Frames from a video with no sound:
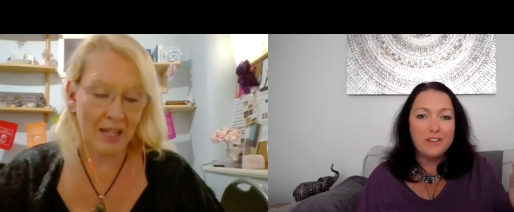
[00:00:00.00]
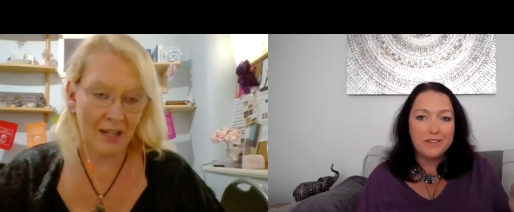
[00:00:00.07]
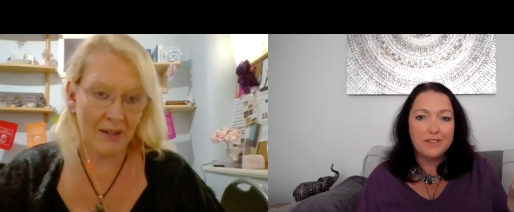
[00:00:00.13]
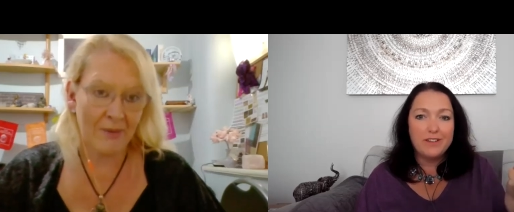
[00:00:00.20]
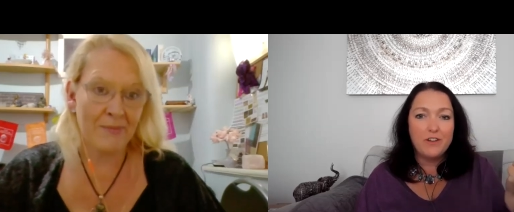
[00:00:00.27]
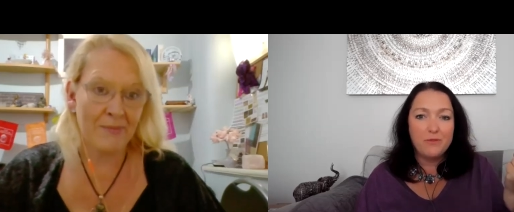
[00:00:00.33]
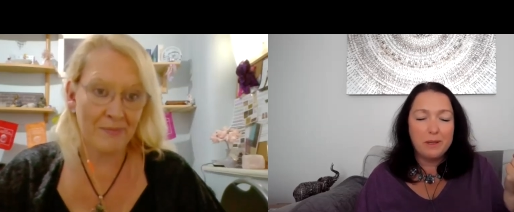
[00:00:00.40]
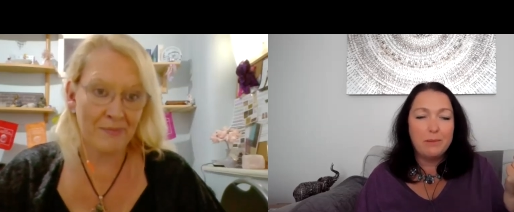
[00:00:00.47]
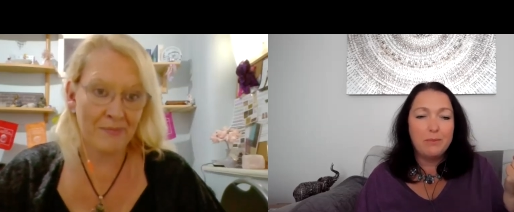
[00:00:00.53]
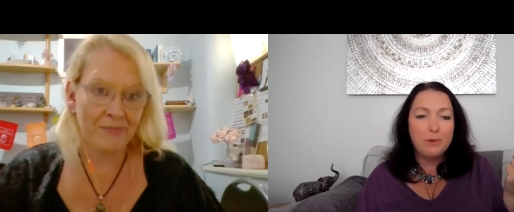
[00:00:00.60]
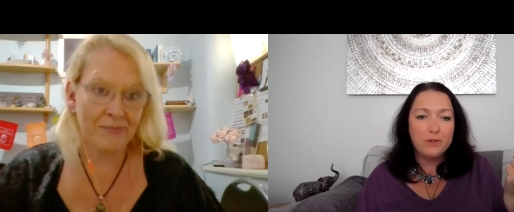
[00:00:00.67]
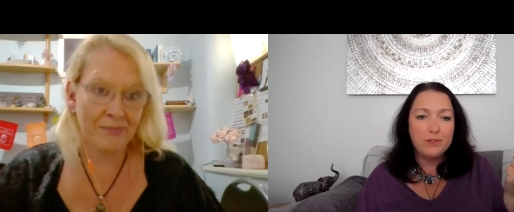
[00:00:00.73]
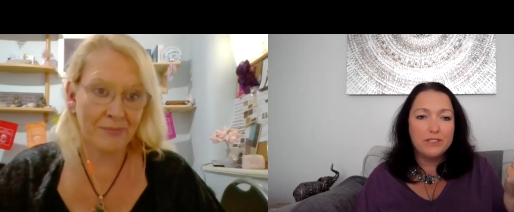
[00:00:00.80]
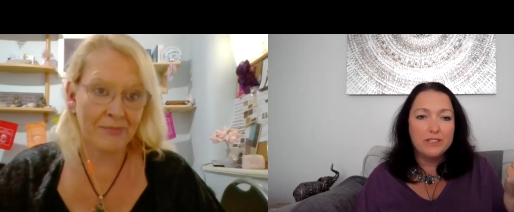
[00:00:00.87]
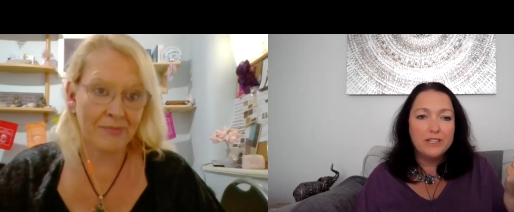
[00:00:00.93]
Speaker 1: of, of,
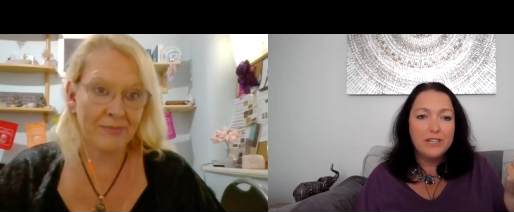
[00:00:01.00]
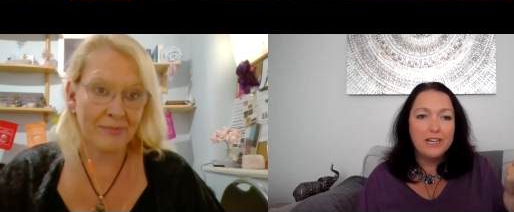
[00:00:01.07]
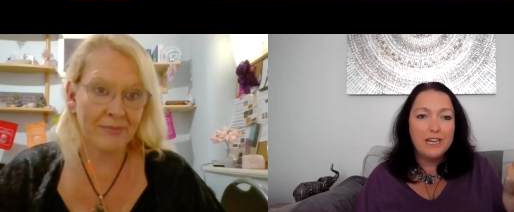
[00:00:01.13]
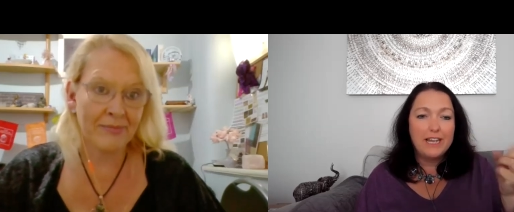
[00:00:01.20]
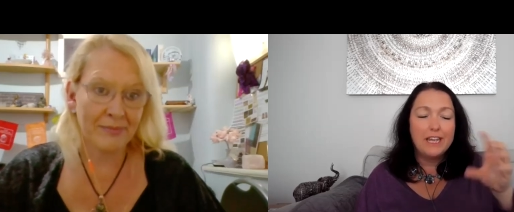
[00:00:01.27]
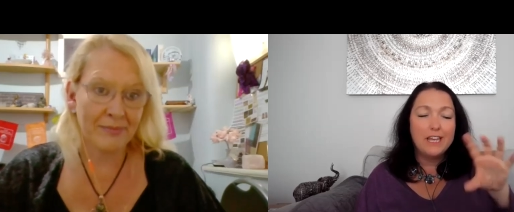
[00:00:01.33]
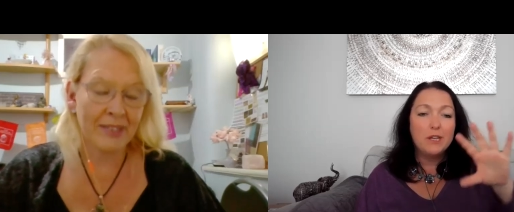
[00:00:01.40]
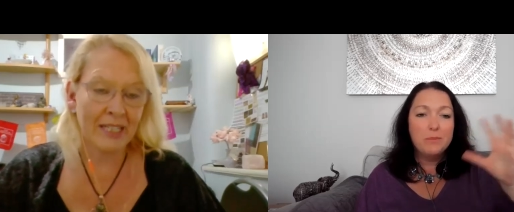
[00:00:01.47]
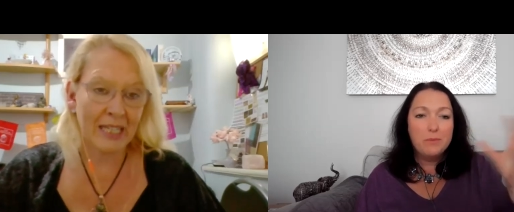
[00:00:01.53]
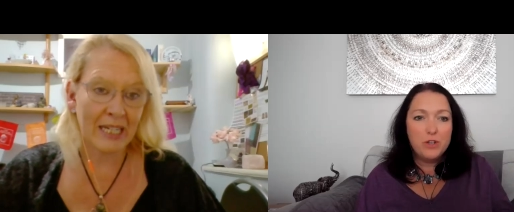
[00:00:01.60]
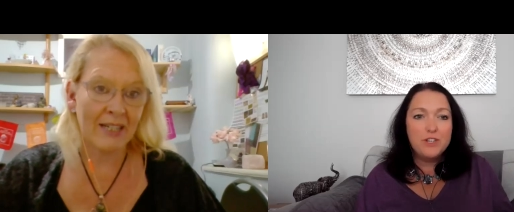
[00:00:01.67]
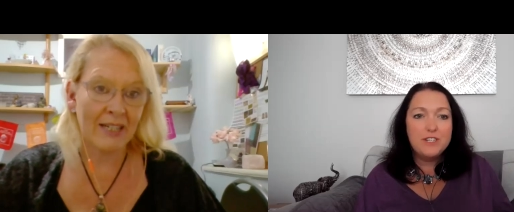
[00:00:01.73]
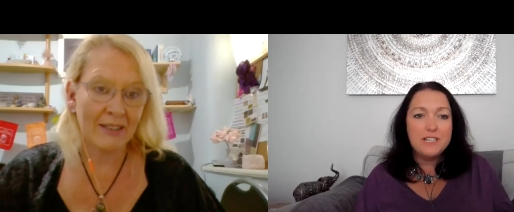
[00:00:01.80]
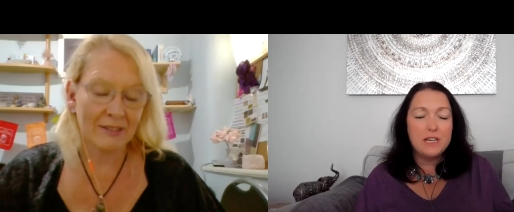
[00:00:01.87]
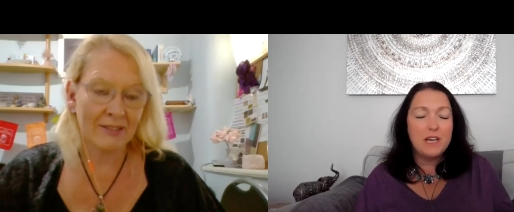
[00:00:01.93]
people, like a
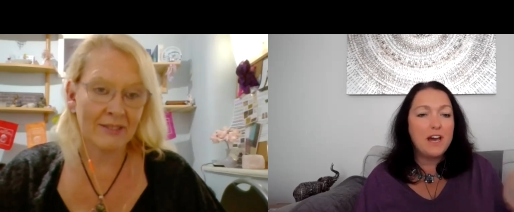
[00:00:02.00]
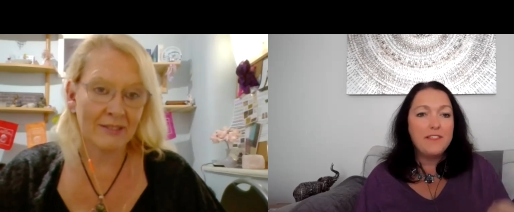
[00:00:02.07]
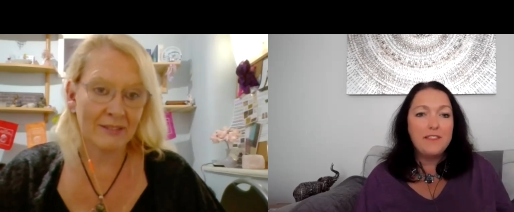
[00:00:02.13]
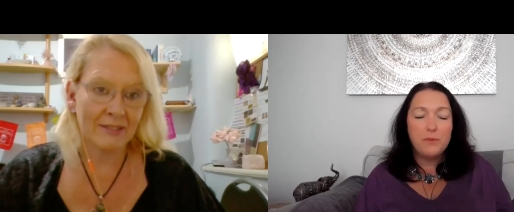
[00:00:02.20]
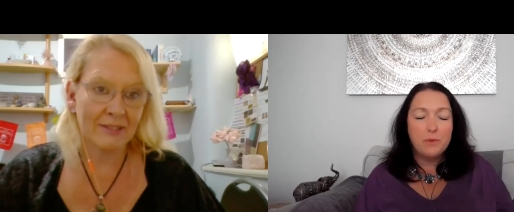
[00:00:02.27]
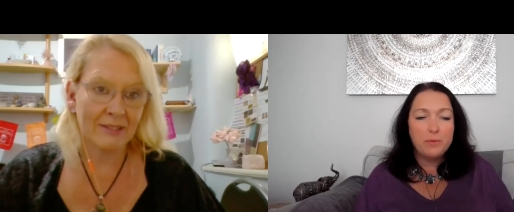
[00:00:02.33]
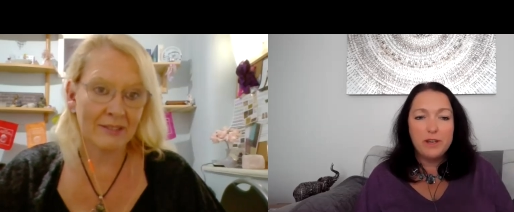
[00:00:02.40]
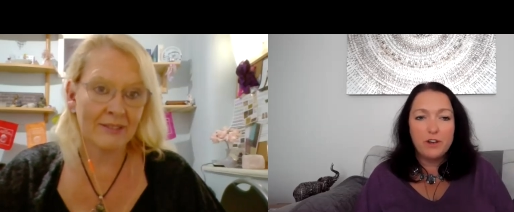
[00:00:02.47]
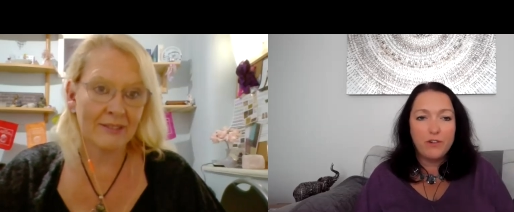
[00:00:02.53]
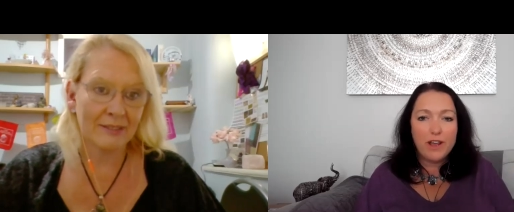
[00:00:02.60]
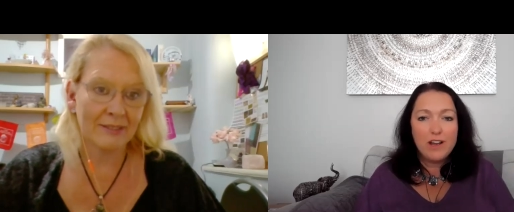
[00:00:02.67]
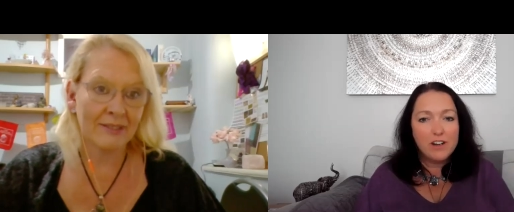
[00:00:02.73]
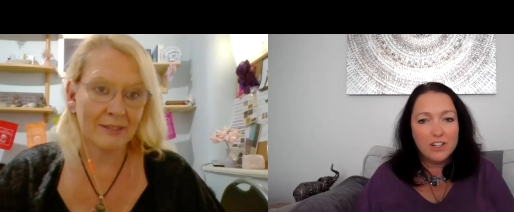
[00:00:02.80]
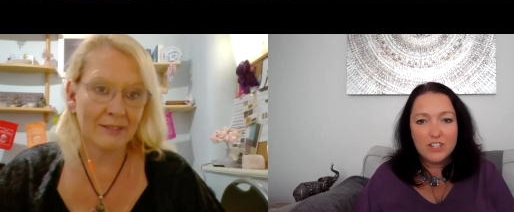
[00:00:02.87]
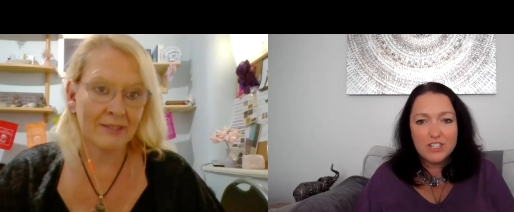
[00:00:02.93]
community. Yeah. I think would be a great
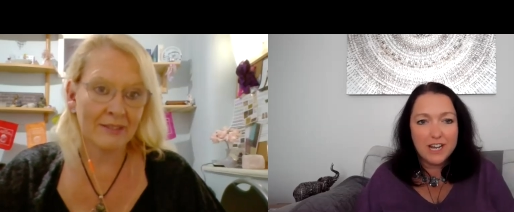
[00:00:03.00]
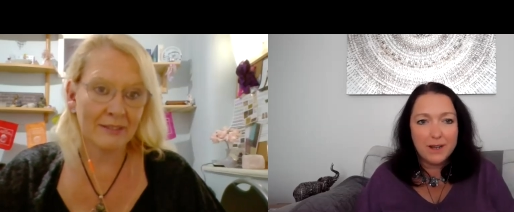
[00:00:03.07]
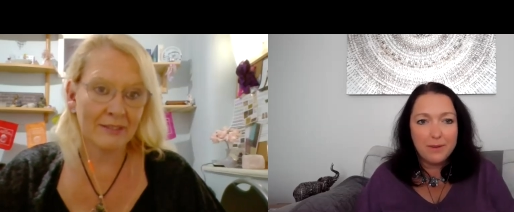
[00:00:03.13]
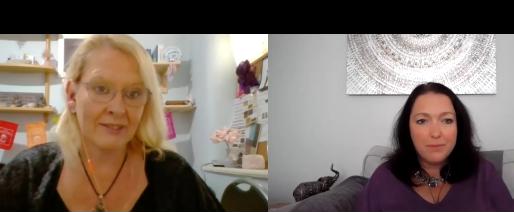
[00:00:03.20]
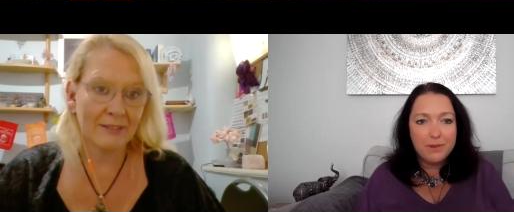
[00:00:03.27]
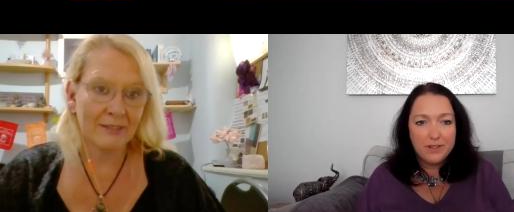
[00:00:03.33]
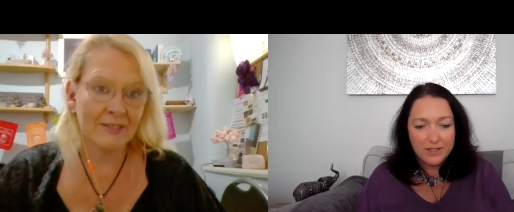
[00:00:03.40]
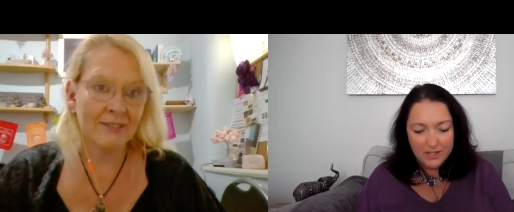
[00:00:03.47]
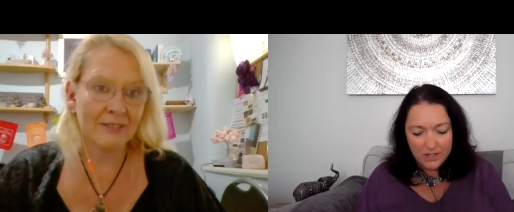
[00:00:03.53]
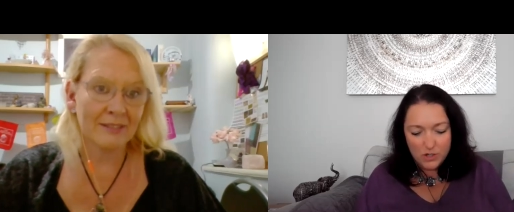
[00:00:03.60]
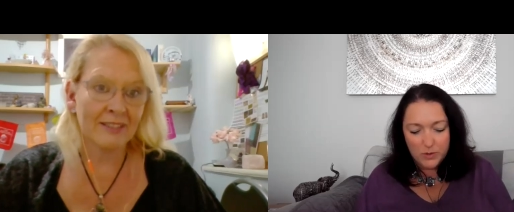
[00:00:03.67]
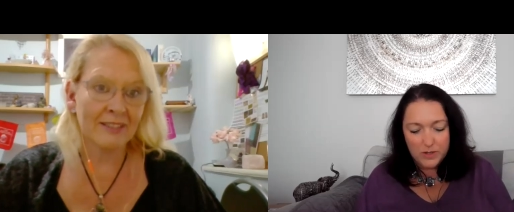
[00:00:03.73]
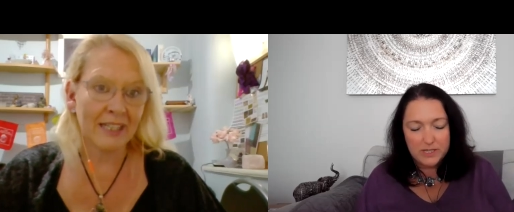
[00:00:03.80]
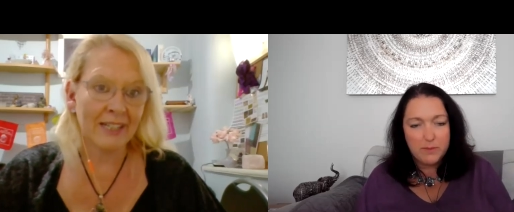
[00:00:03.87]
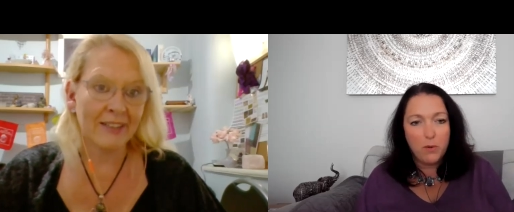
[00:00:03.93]
archetype
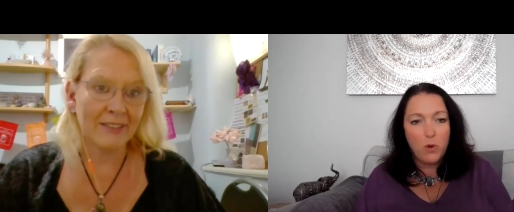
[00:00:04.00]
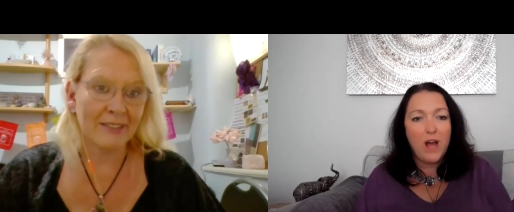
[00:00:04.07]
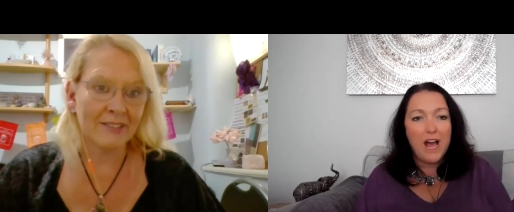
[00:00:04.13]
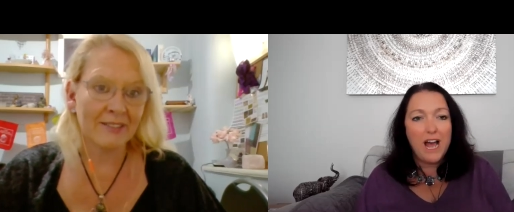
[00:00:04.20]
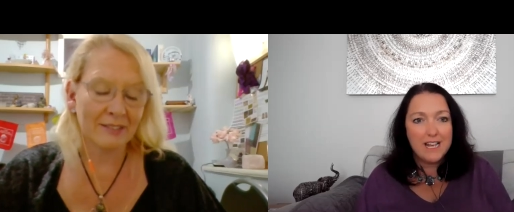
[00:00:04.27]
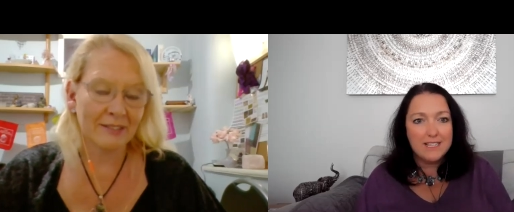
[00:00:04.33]
to explore yeah.